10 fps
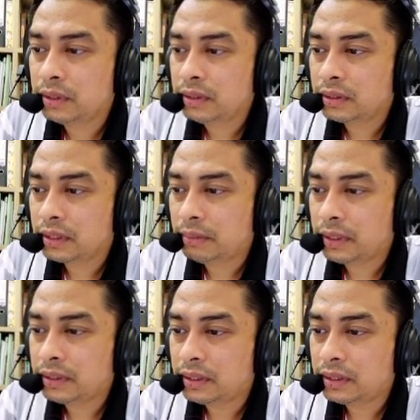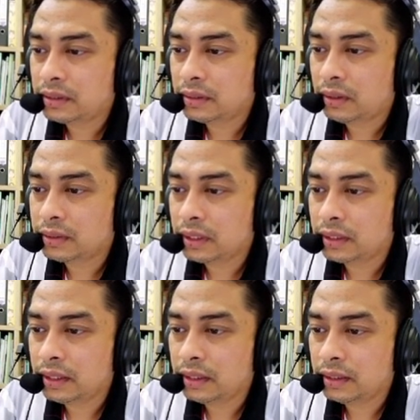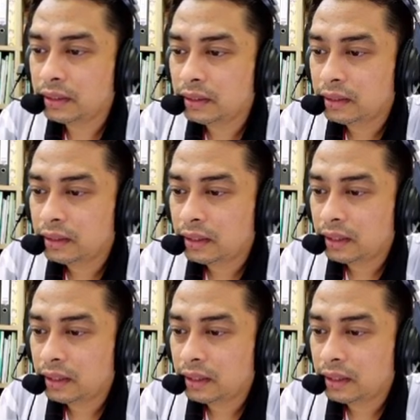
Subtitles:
measurement, time basis, or setting,